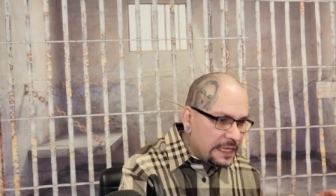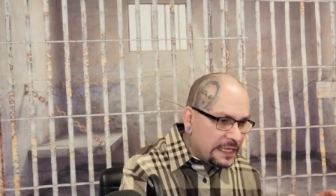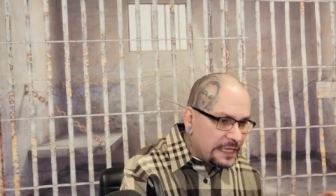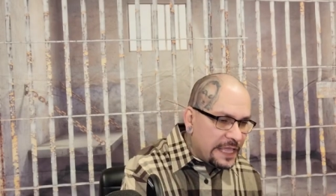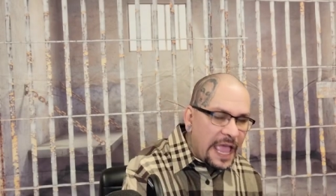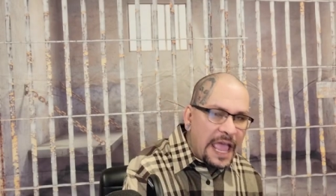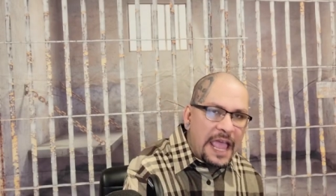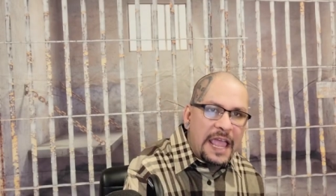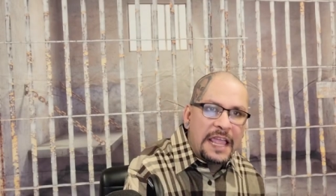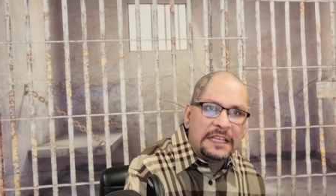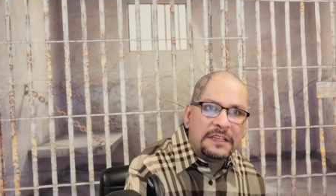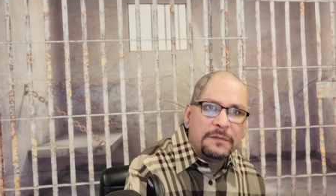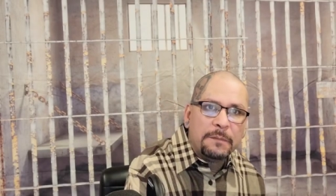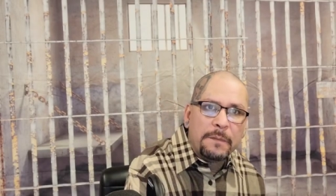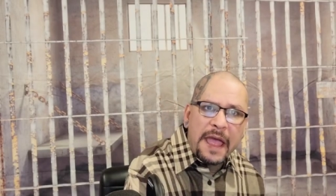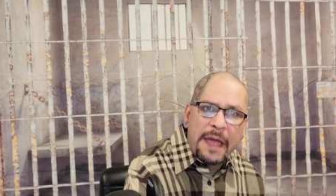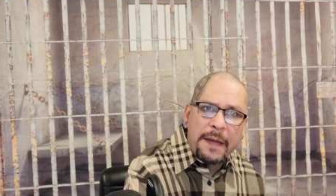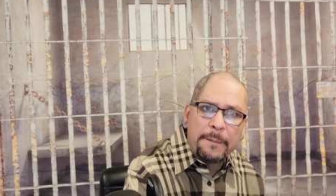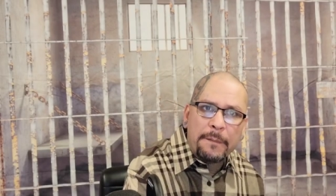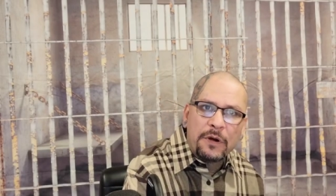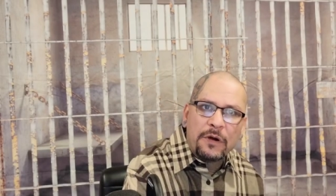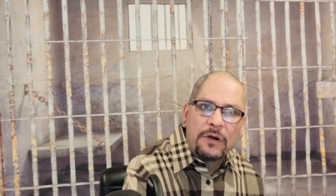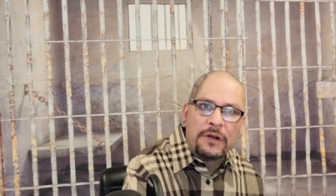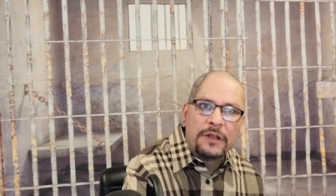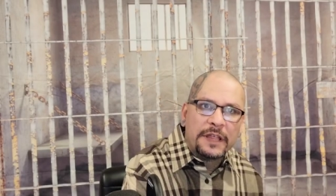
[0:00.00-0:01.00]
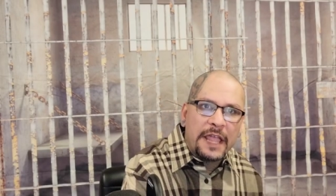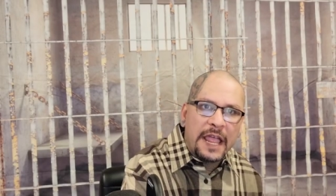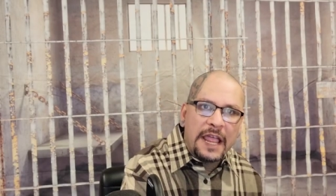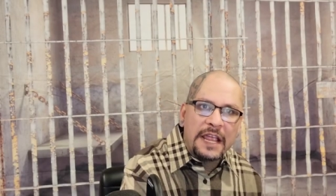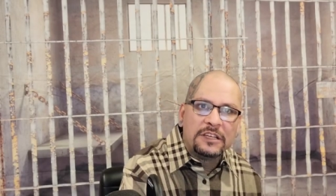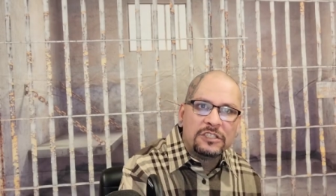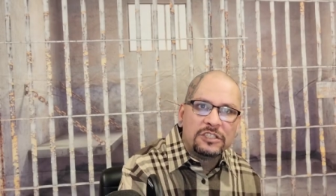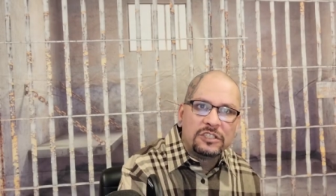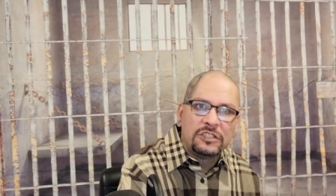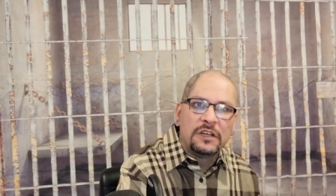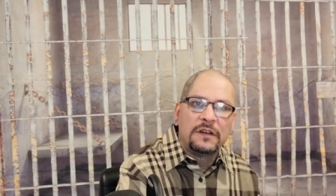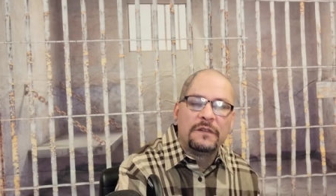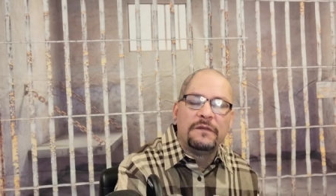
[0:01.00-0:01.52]
gang member,
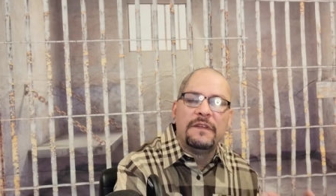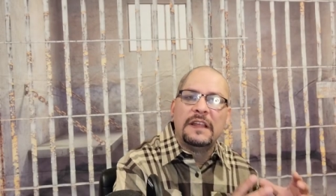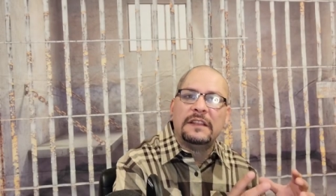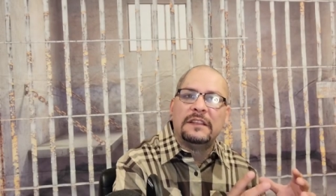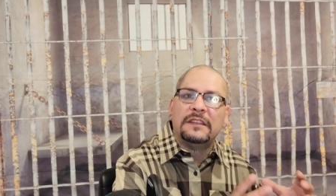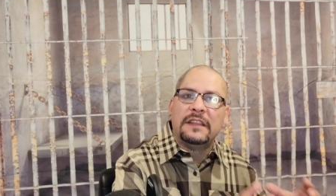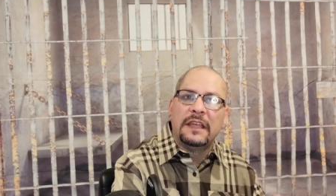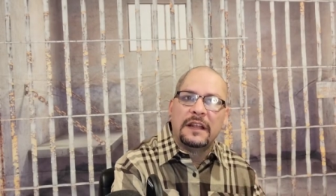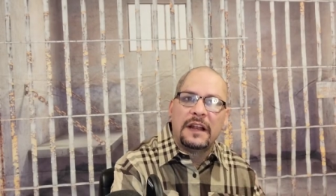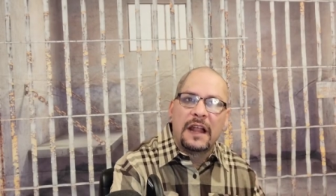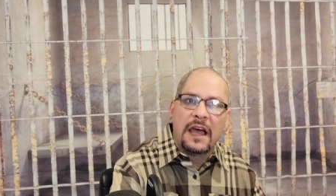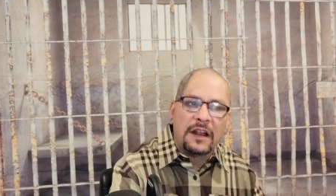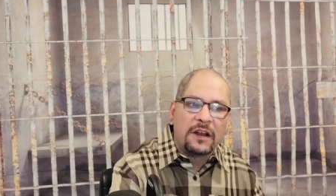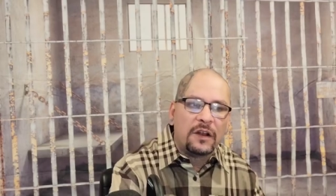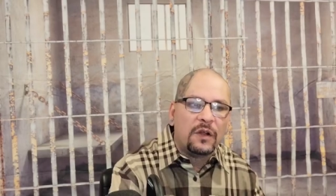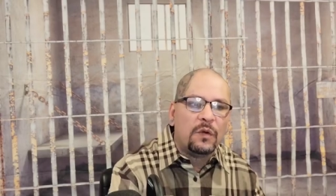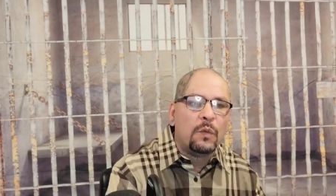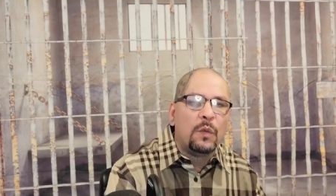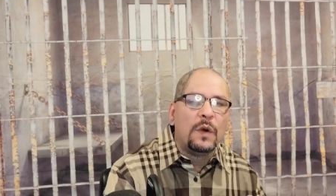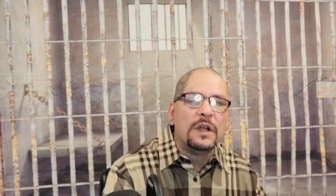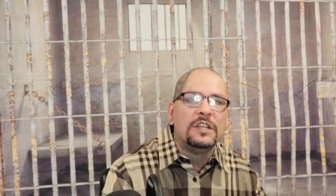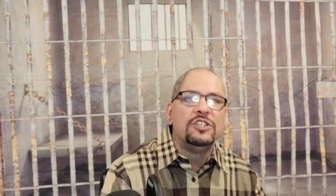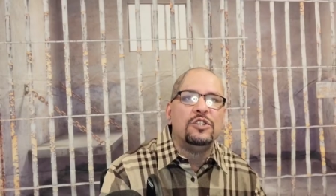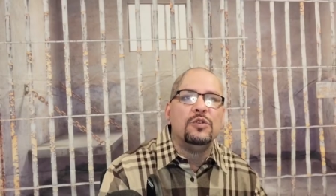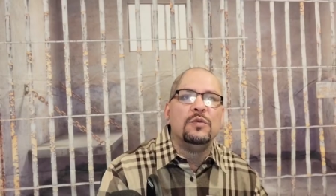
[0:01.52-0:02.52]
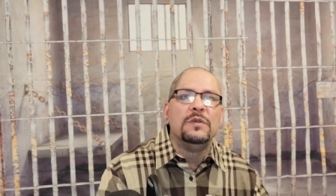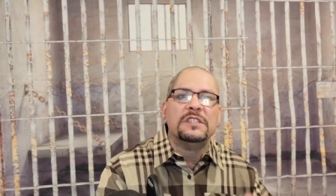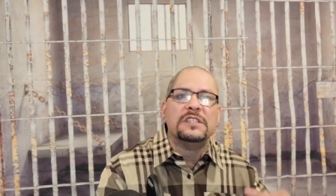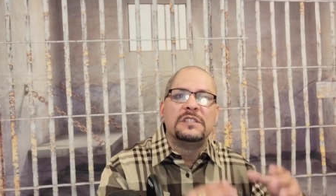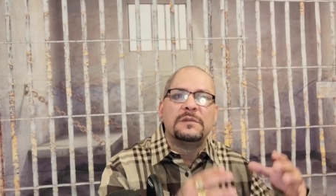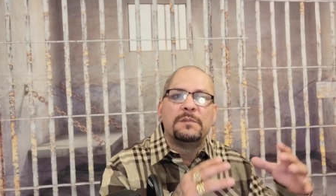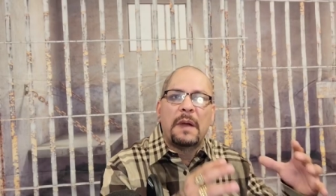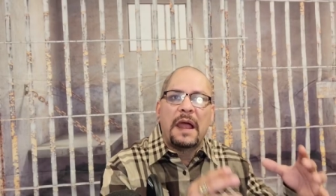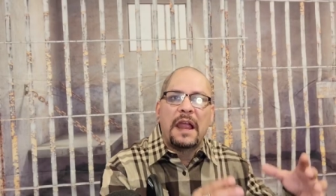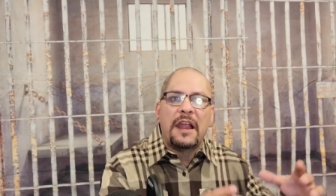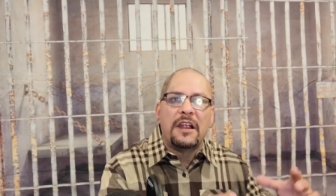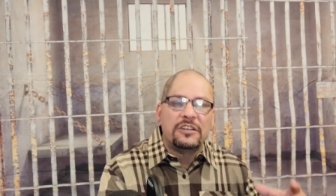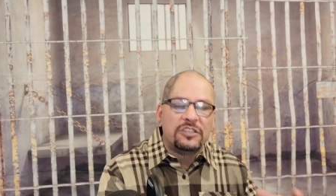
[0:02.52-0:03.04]
gangster, veterano, what you
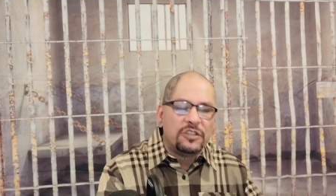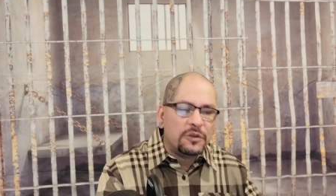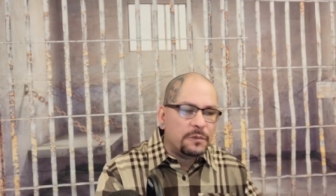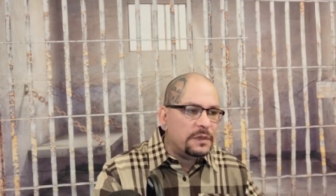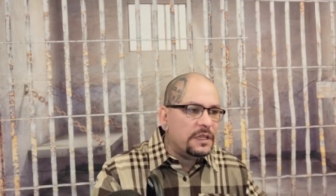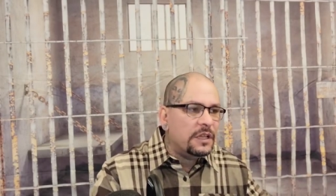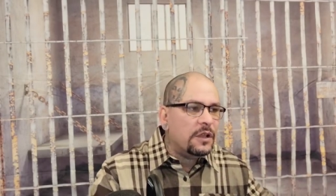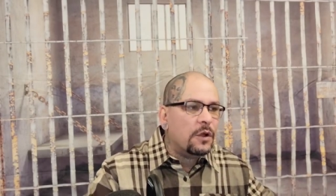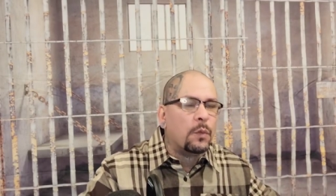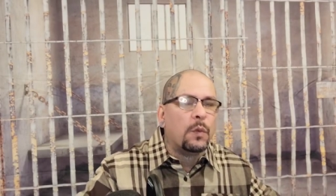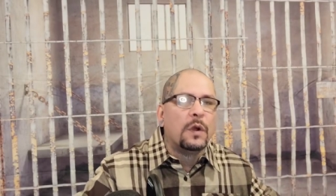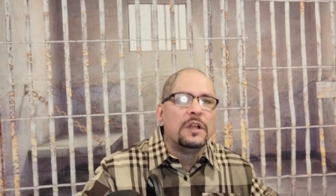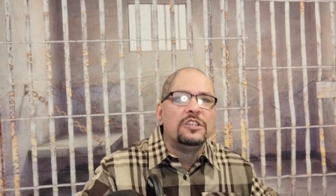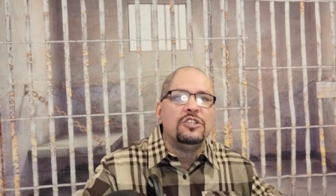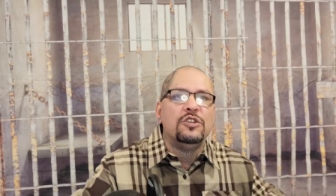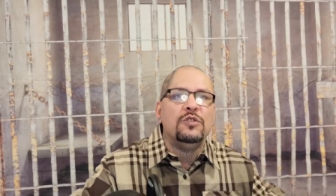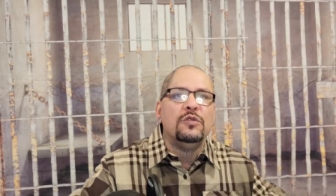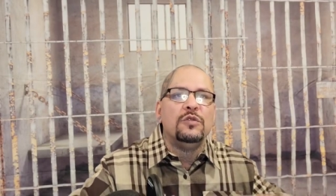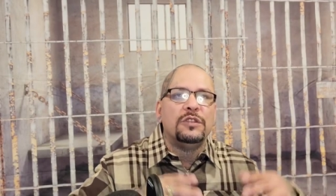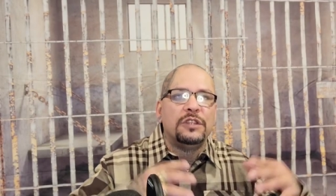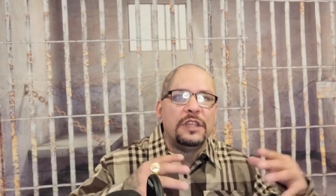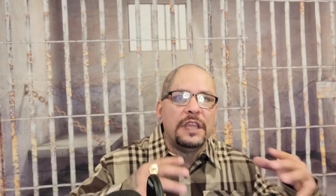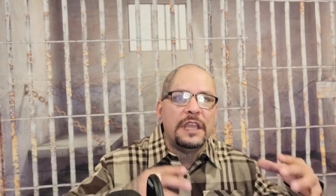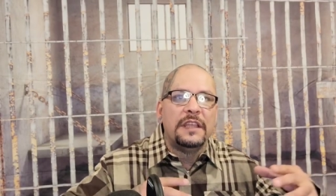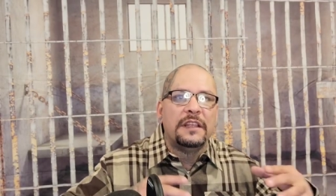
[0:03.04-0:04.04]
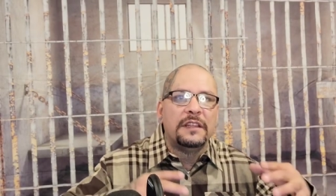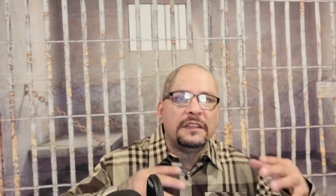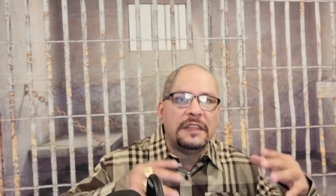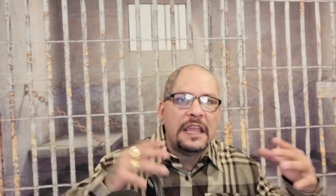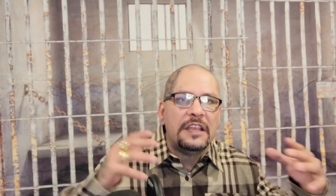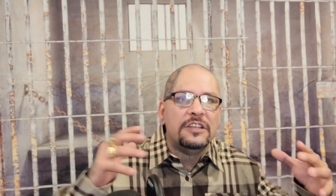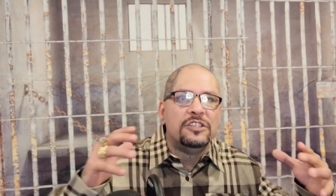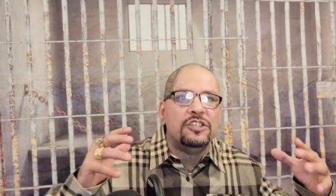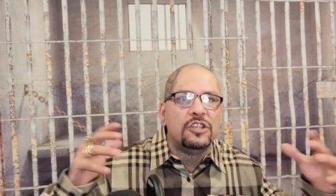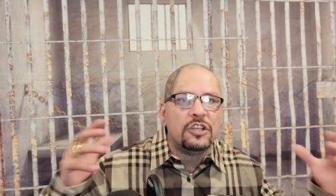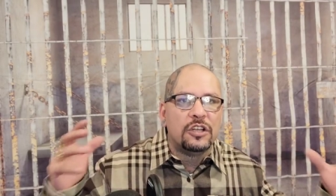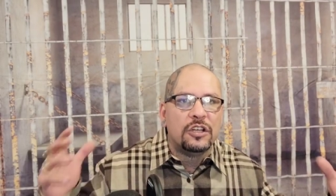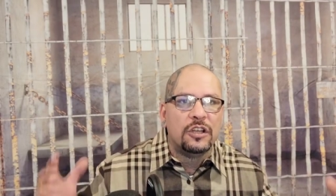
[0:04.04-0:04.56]
aspire to be or what you think they
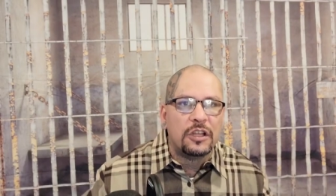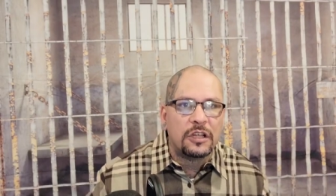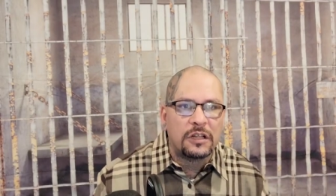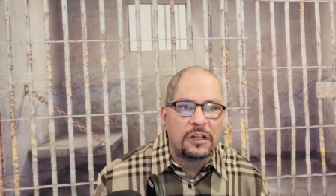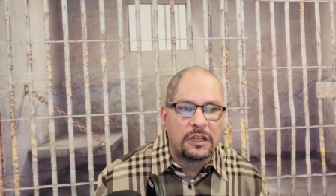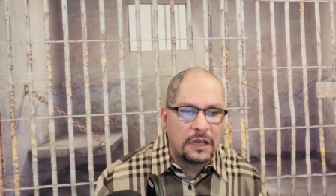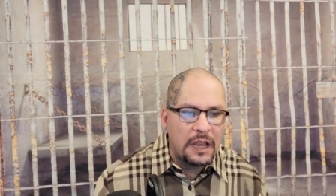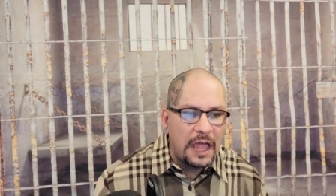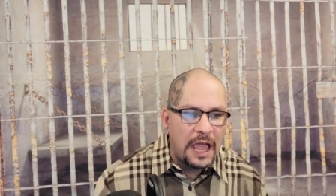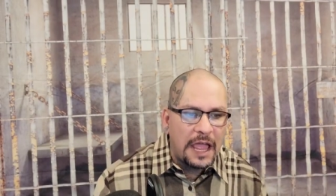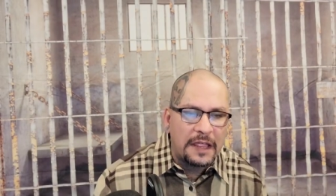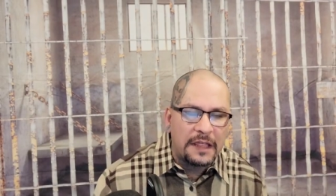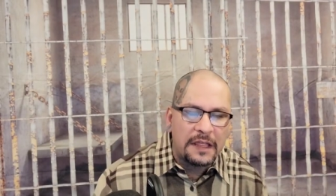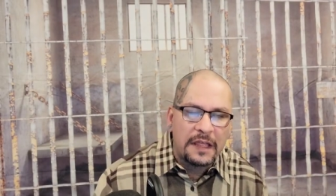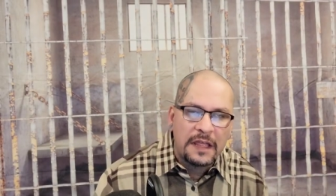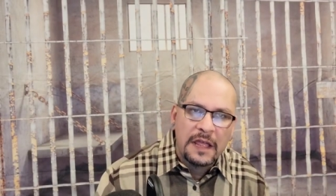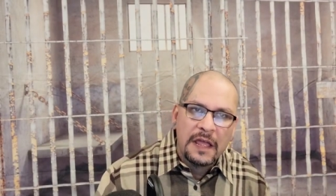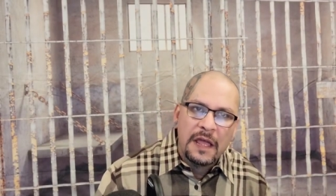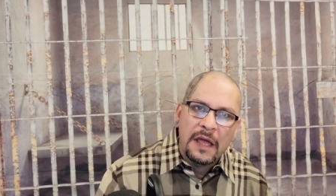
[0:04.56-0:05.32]
should look like.